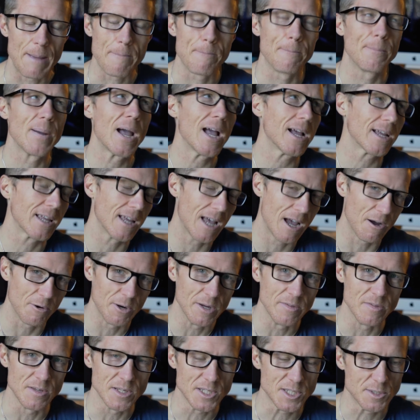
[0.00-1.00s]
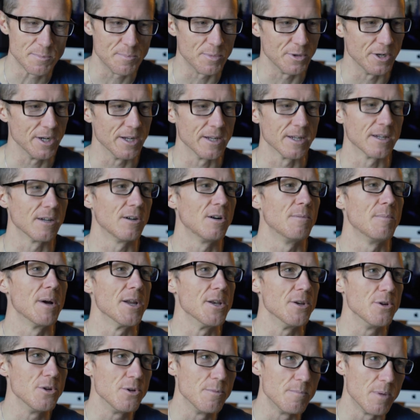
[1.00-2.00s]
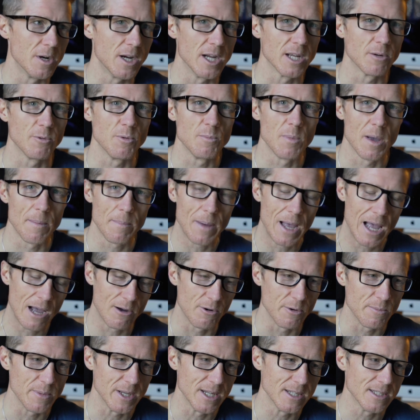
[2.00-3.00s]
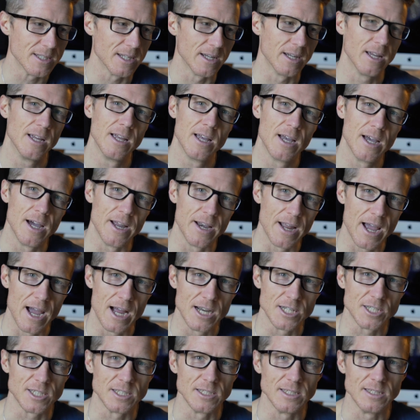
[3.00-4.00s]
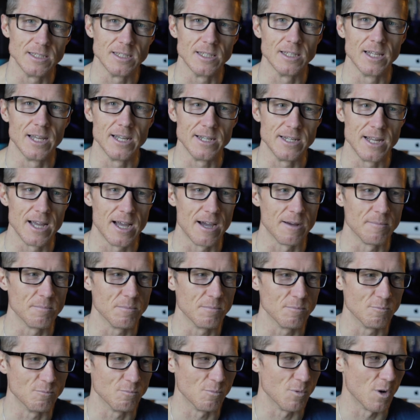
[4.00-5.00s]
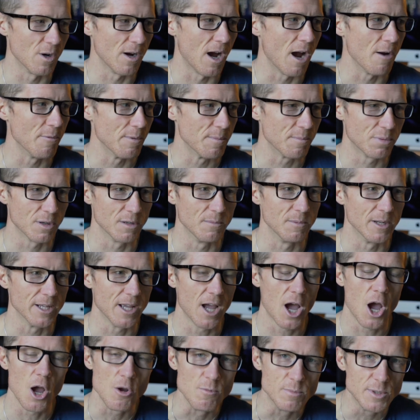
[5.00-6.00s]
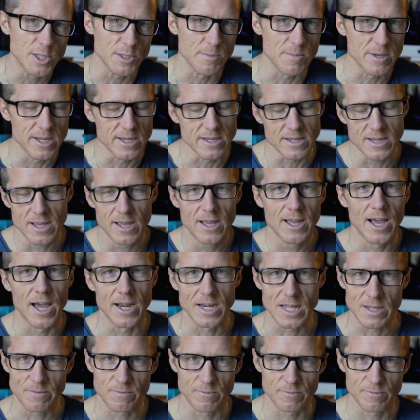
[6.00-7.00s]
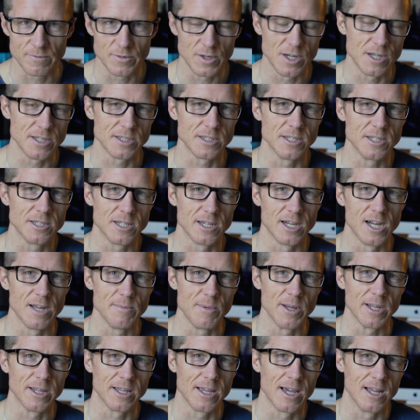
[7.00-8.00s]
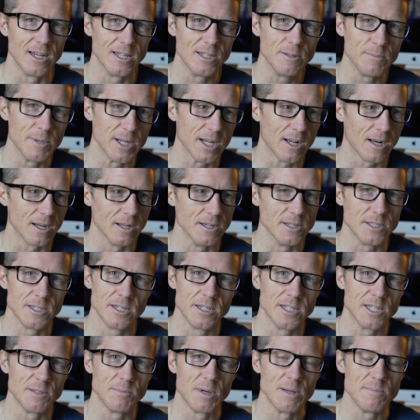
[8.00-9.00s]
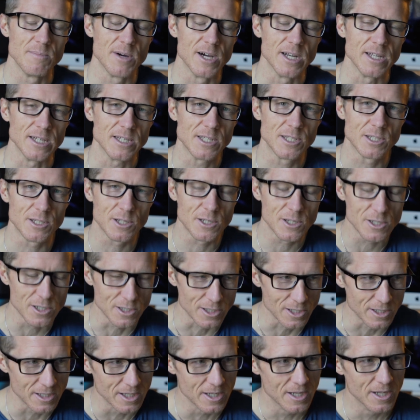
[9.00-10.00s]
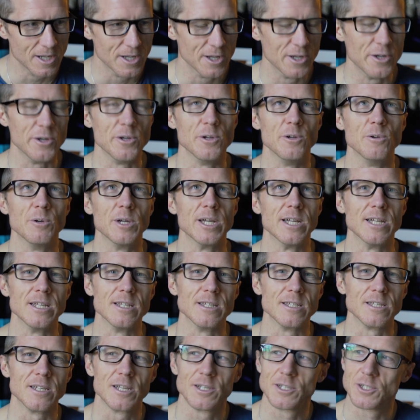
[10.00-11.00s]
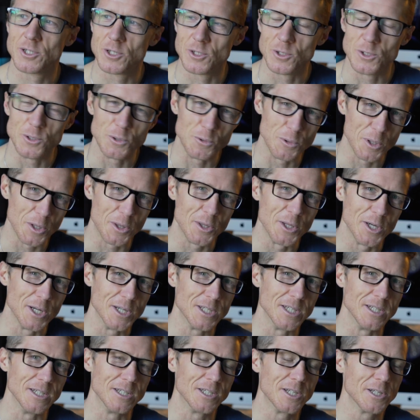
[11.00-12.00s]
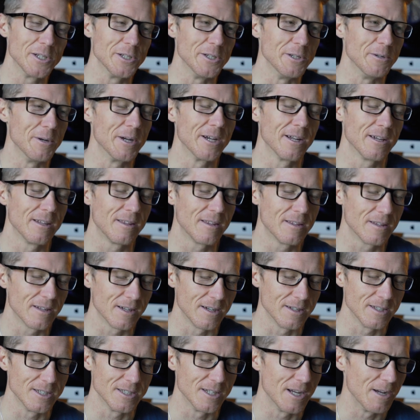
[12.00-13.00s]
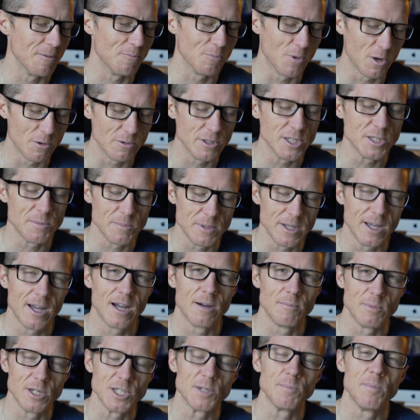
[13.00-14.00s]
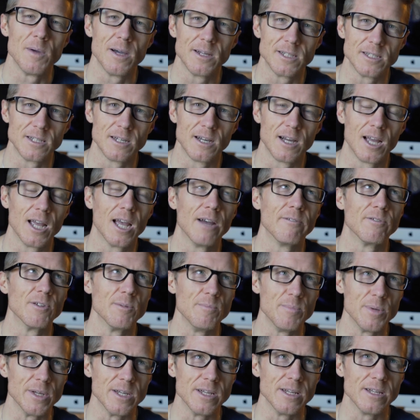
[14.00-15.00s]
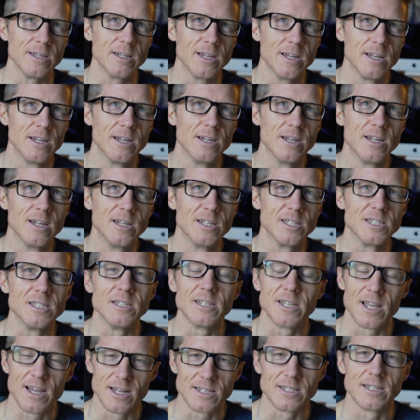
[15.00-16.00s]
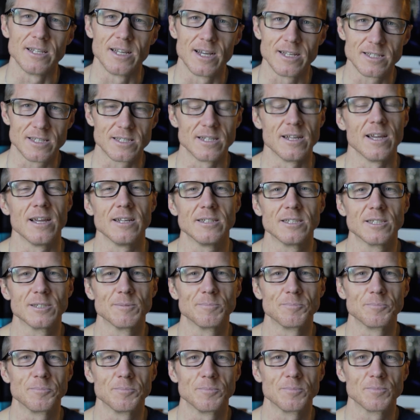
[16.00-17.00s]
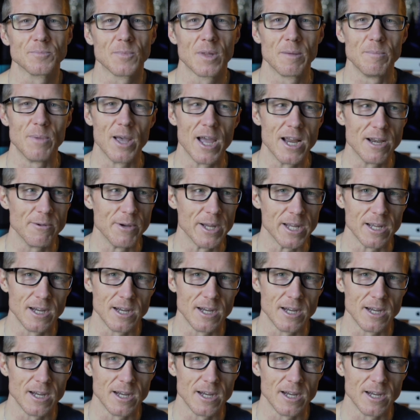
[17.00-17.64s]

back out in the spring on my new bike with my power meter and actually lay down what I would probably hope to be an even faster time and get a little bit closer to my buddy Scott, who is 2:32. And it worries me how much better I have to be to get to that stage. But anyway,